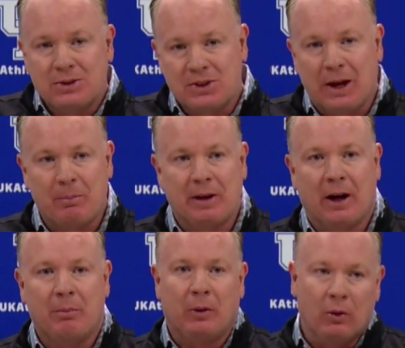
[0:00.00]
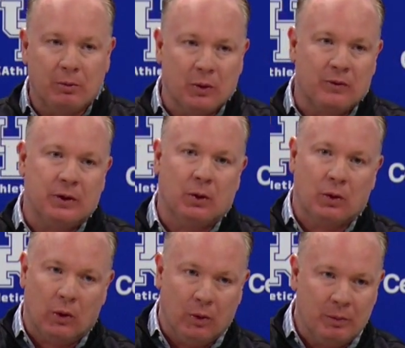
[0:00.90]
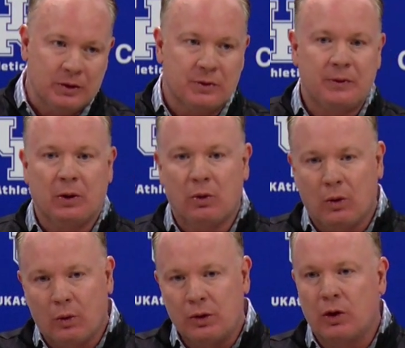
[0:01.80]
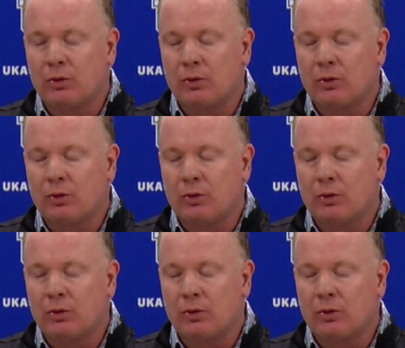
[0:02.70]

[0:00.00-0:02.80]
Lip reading: Stepping up, holding no field goal, miss a field goal,